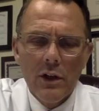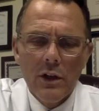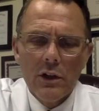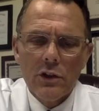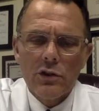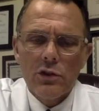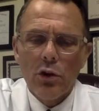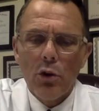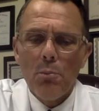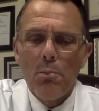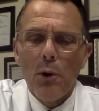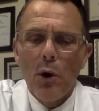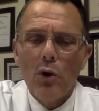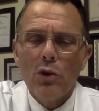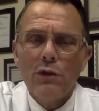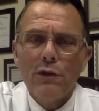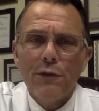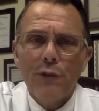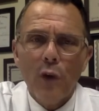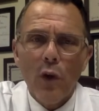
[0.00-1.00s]
So
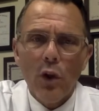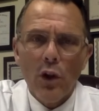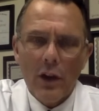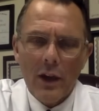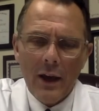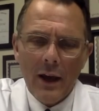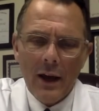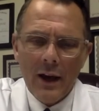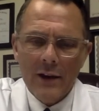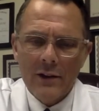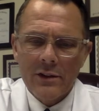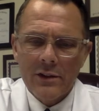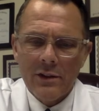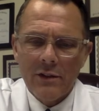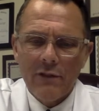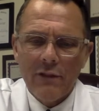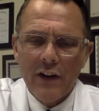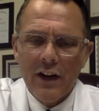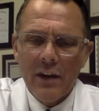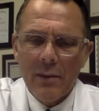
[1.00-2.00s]
most folic
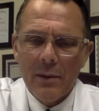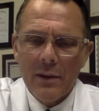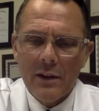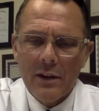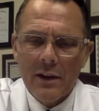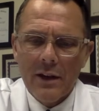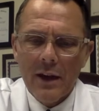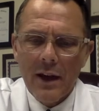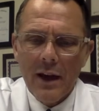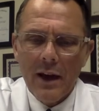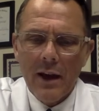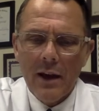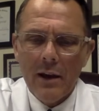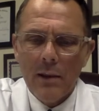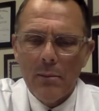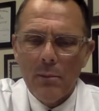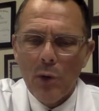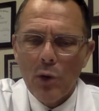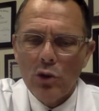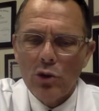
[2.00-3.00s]
acid, vitamin K,
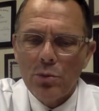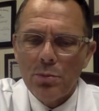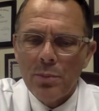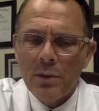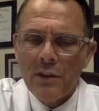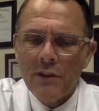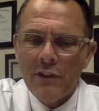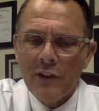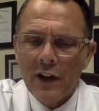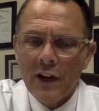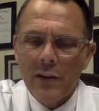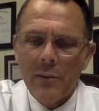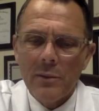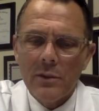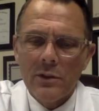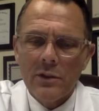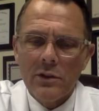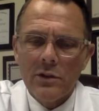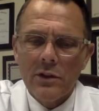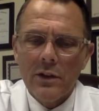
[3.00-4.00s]
most B
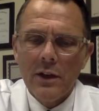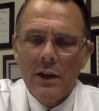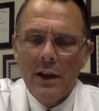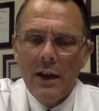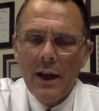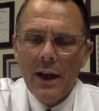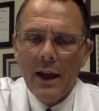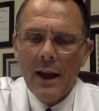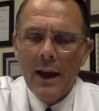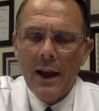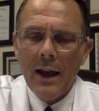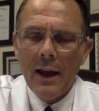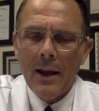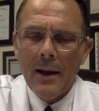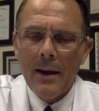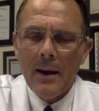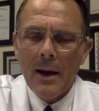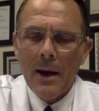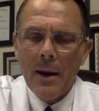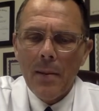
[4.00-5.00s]
vitamins,
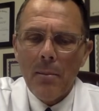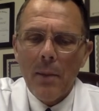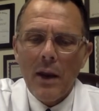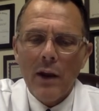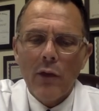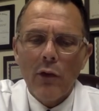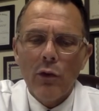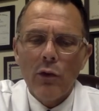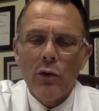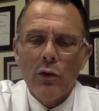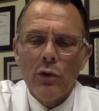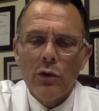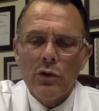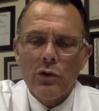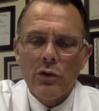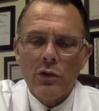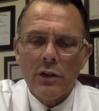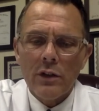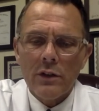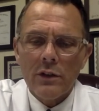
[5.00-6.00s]
and
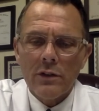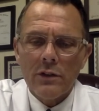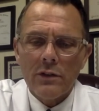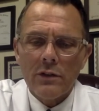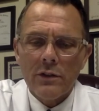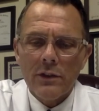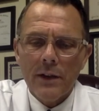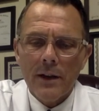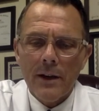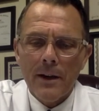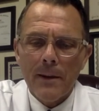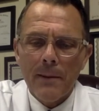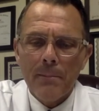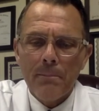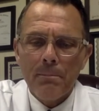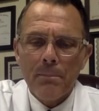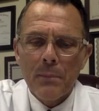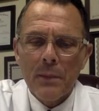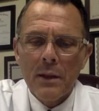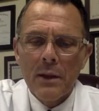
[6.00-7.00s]
micronutrients
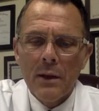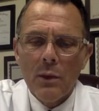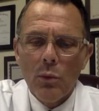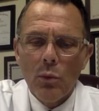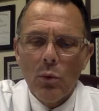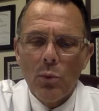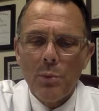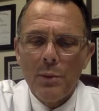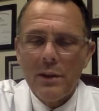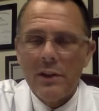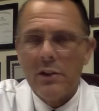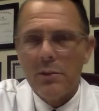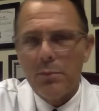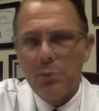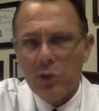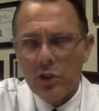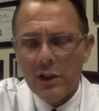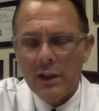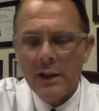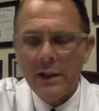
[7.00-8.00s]
will be
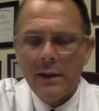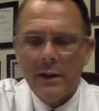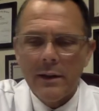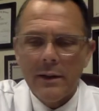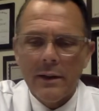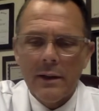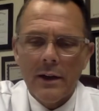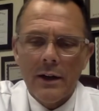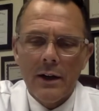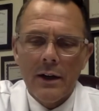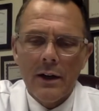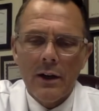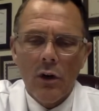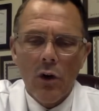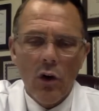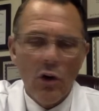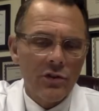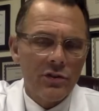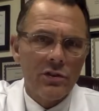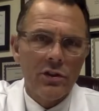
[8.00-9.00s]
depleted
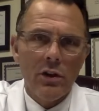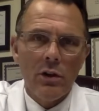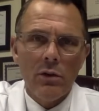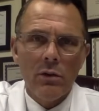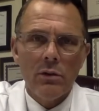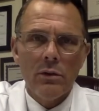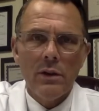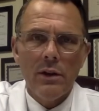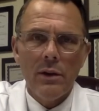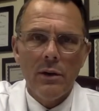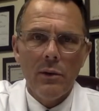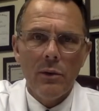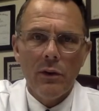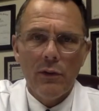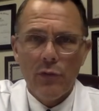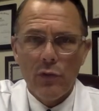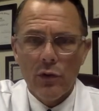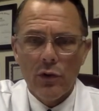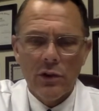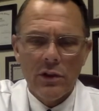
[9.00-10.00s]
also
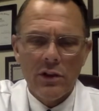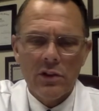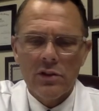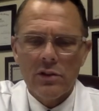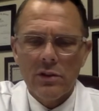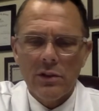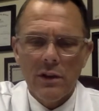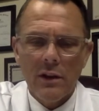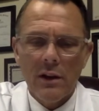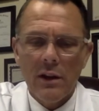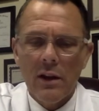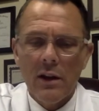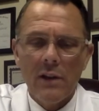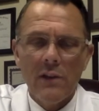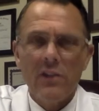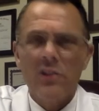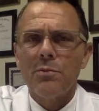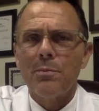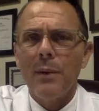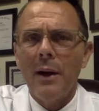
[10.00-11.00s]
if you're in a
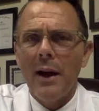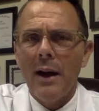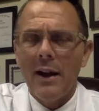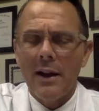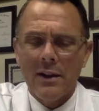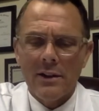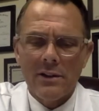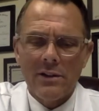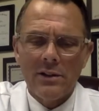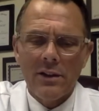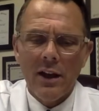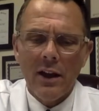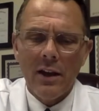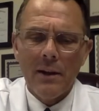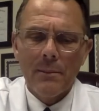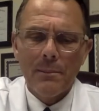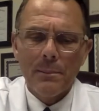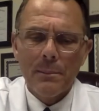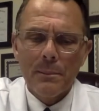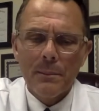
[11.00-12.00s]
dysbiotic state.